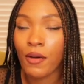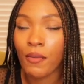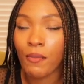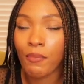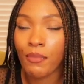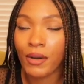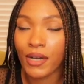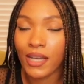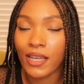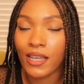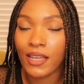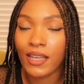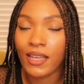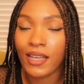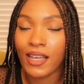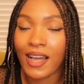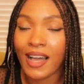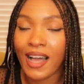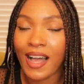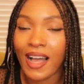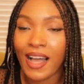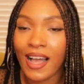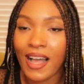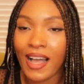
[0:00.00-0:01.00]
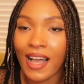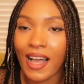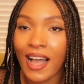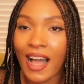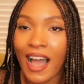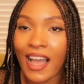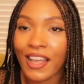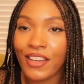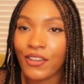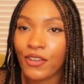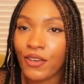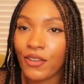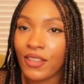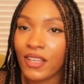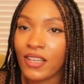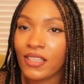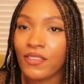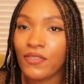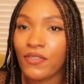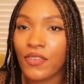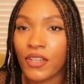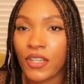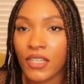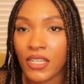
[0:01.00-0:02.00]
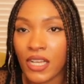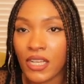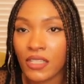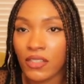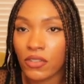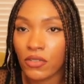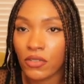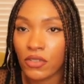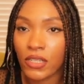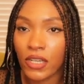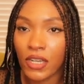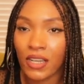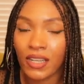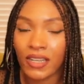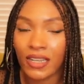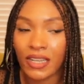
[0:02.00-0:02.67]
But I know that's very esoteric,